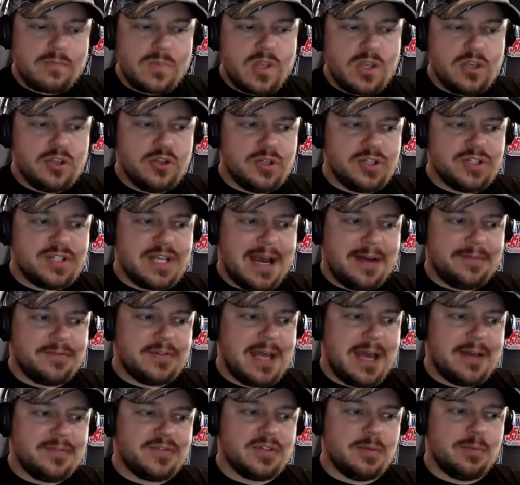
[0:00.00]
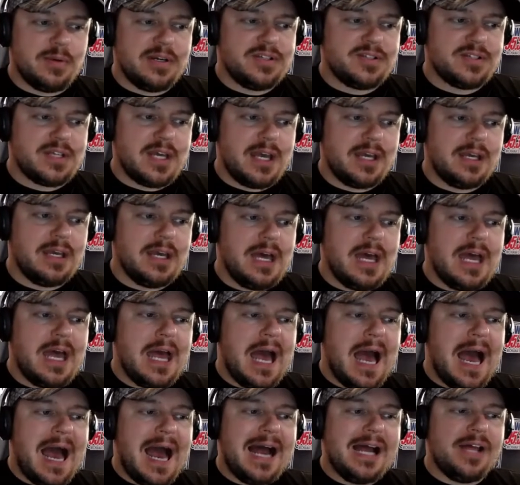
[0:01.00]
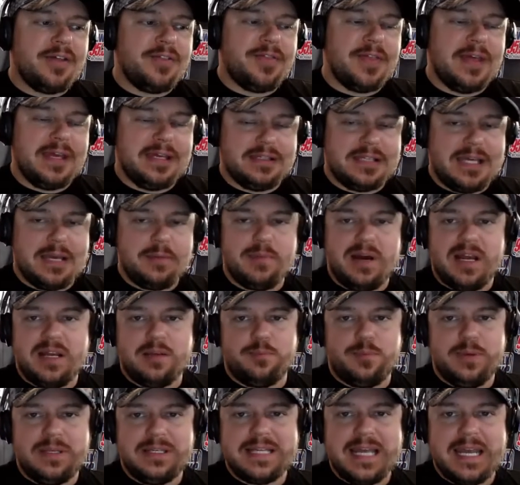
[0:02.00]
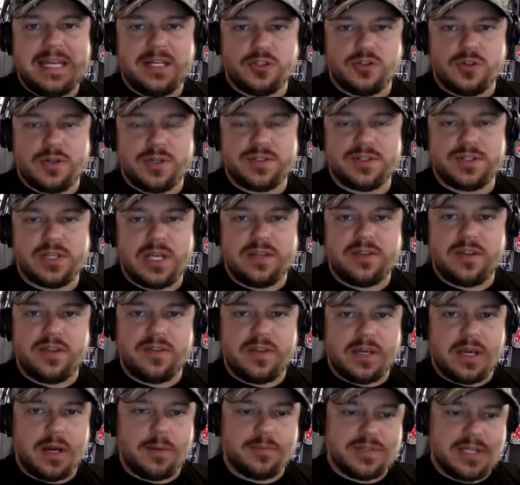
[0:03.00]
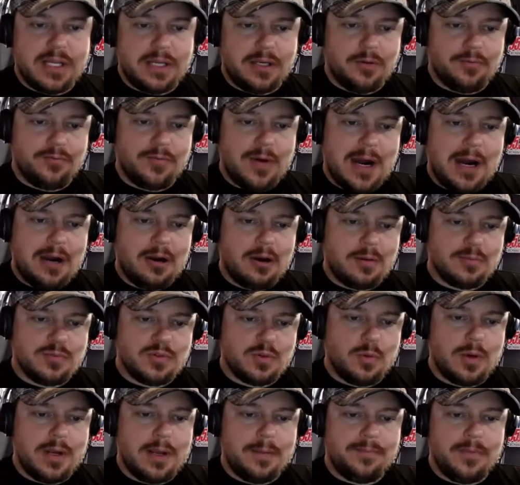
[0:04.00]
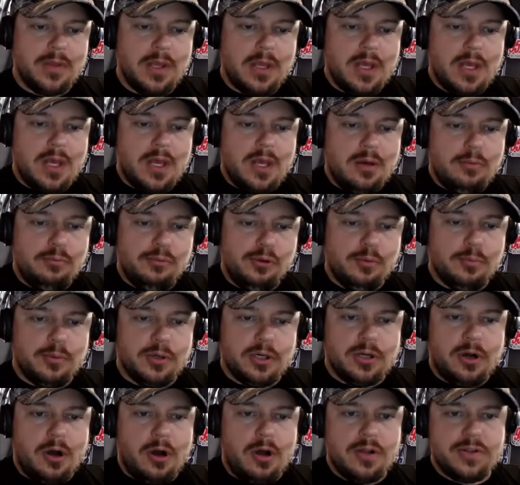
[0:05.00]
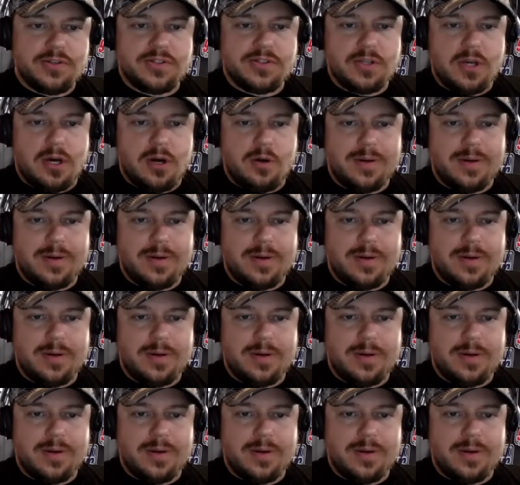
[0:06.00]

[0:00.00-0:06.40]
you just have to have somebody say, I think they might be dangerous, and then they come take your firearms away. Bloomberg also